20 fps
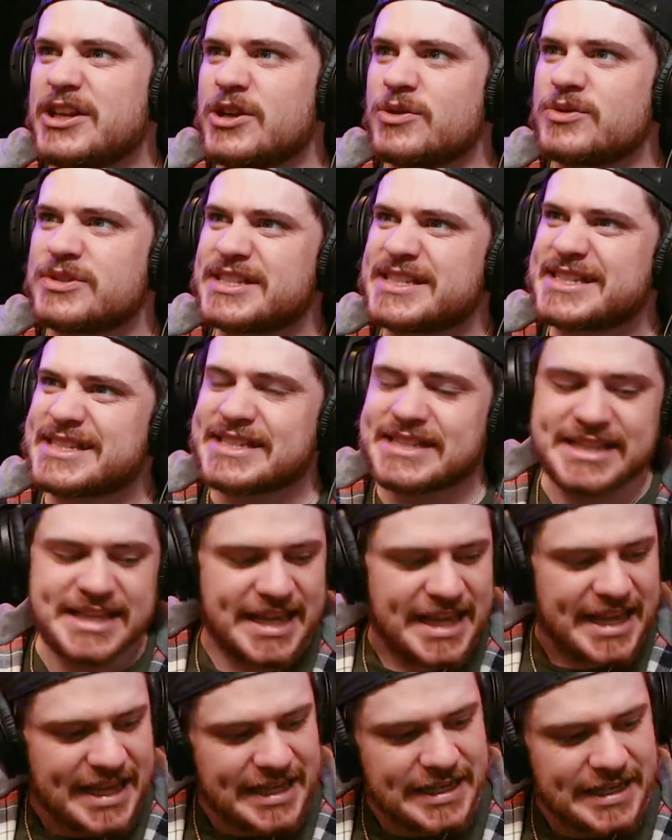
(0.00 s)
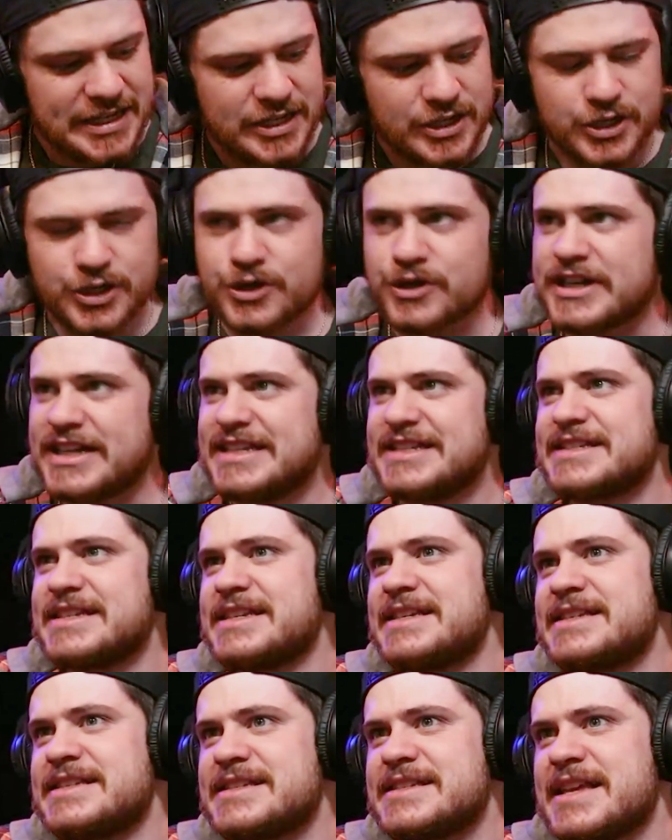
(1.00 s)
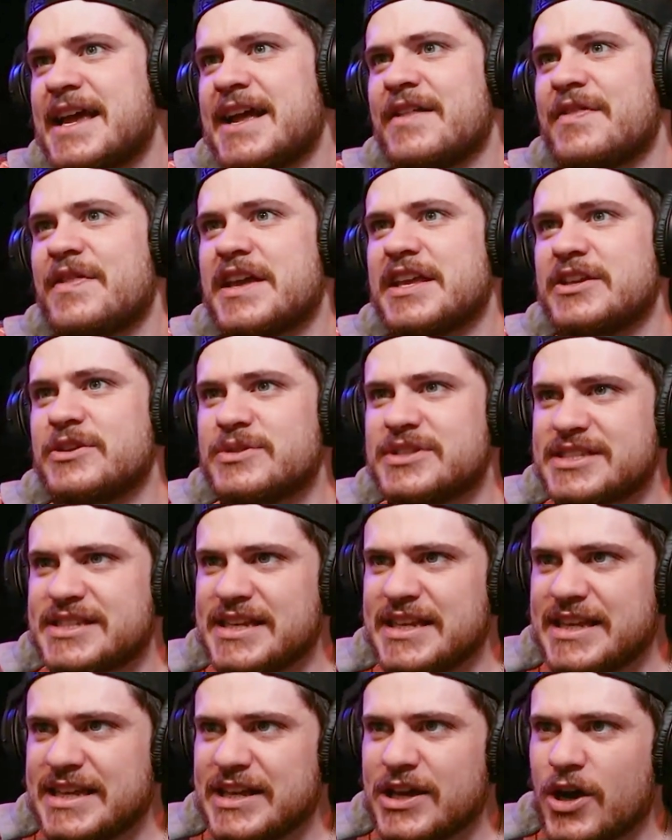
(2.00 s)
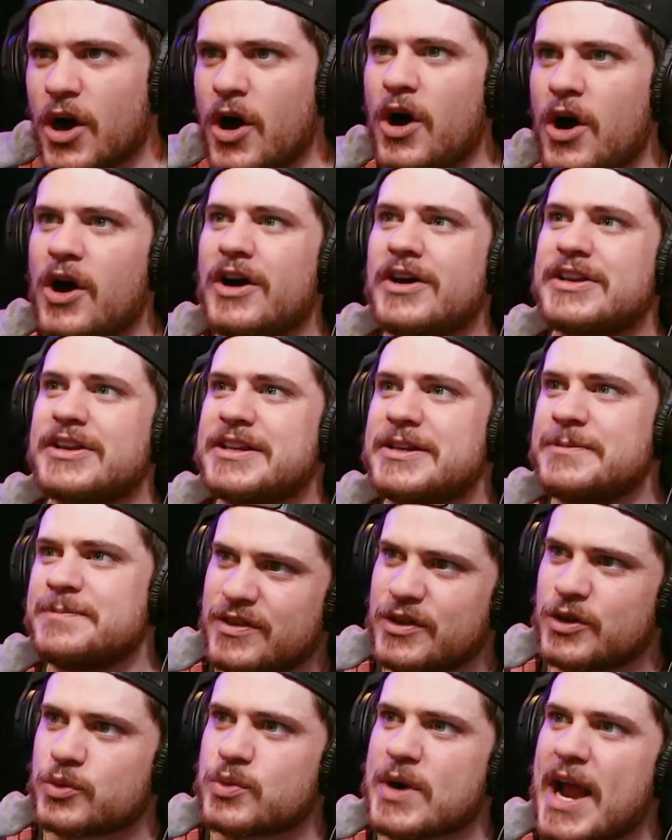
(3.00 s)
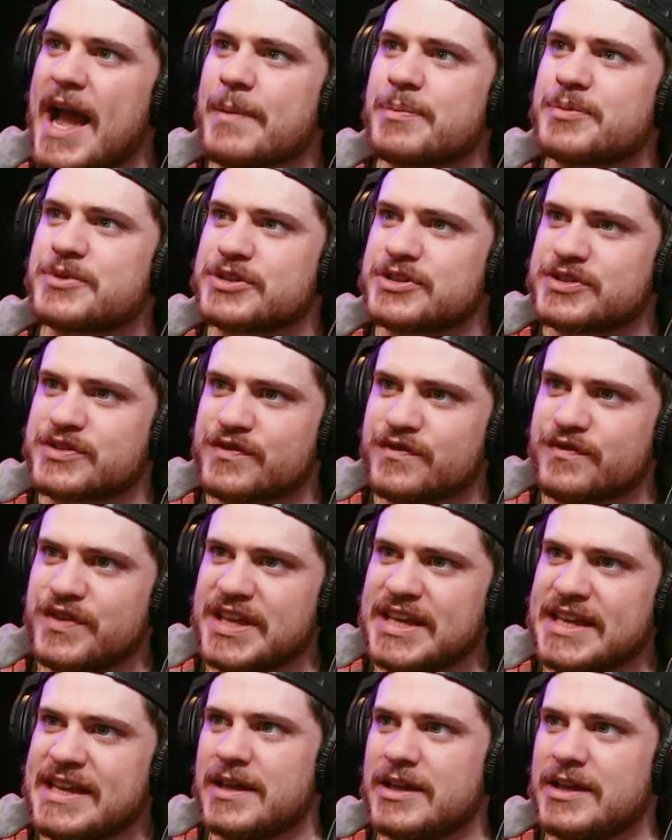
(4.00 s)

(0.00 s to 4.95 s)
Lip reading: skin creases that you see on the raptor's feet.